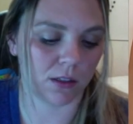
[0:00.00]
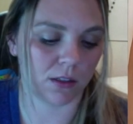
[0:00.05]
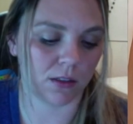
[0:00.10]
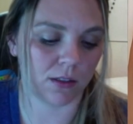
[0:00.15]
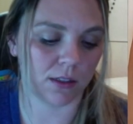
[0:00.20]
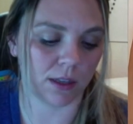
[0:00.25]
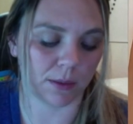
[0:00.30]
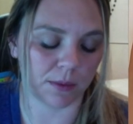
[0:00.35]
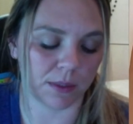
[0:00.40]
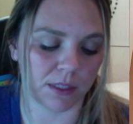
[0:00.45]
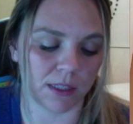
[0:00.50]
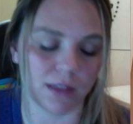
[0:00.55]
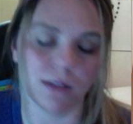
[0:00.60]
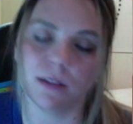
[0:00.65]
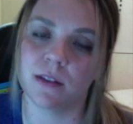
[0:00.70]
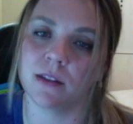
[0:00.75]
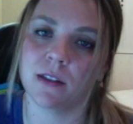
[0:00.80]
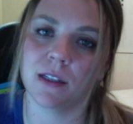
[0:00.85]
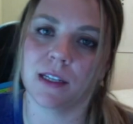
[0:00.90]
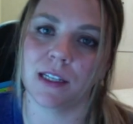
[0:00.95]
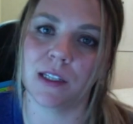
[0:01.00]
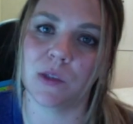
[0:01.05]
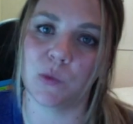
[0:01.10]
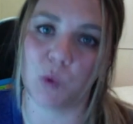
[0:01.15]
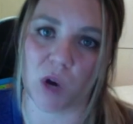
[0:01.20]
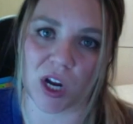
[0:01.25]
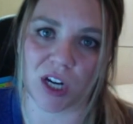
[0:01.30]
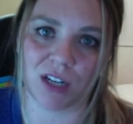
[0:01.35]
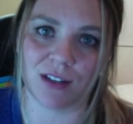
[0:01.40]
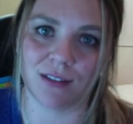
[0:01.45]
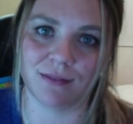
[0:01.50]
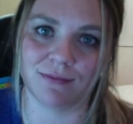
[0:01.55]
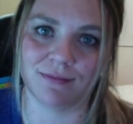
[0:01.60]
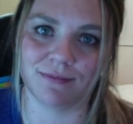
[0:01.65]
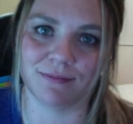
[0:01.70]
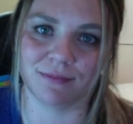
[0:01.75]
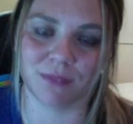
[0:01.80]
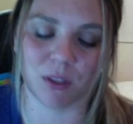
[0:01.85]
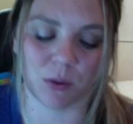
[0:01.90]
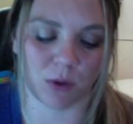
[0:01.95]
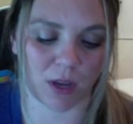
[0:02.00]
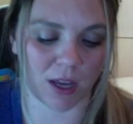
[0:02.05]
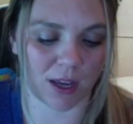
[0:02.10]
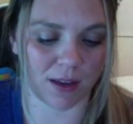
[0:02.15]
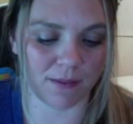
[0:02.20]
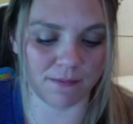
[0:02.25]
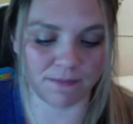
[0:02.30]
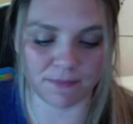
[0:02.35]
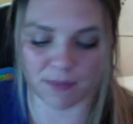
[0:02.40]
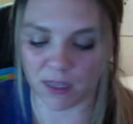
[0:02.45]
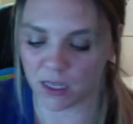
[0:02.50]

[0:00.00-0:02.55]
substance is water, okay?